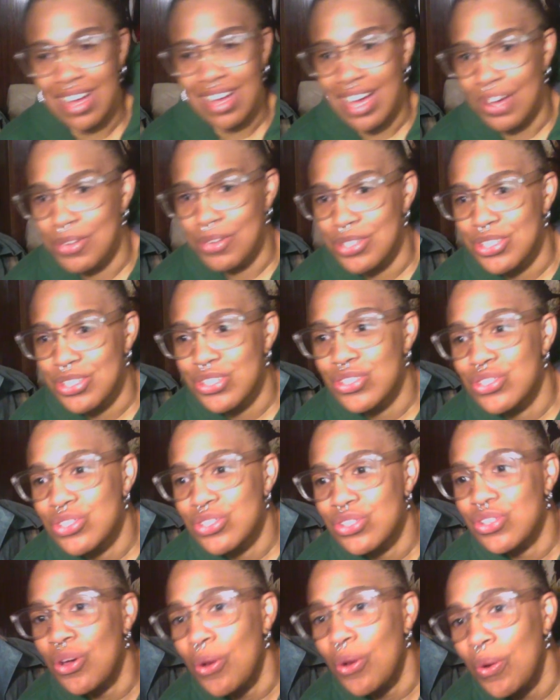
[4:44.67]
I was
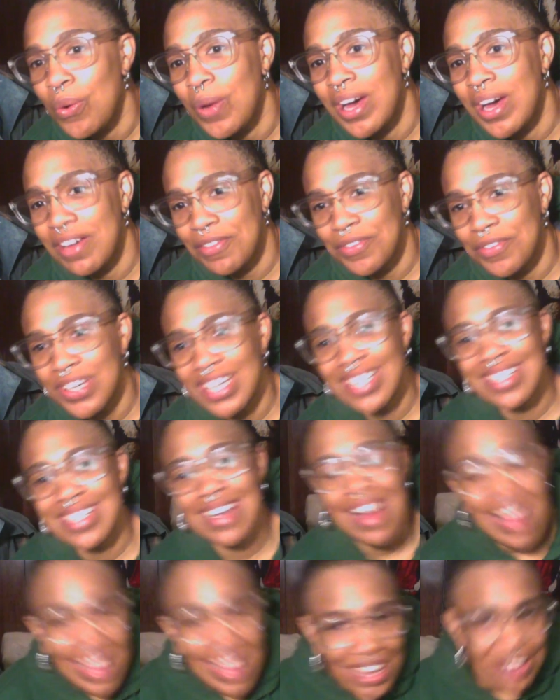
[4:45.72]
so effing
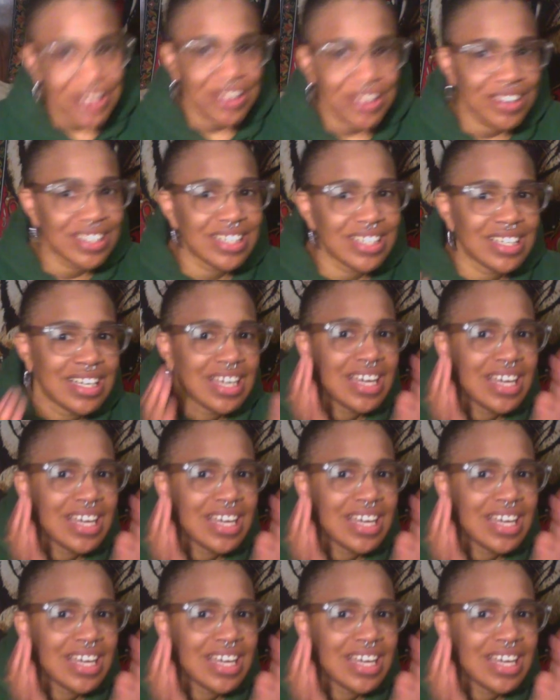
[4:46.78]
tired.